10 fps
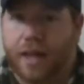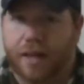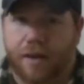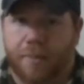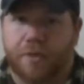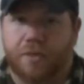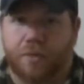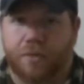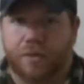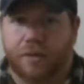and up in
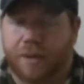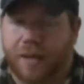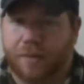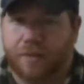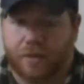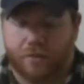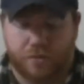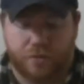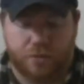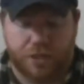northern and maybe
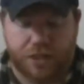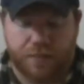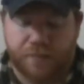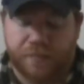southern Georgia.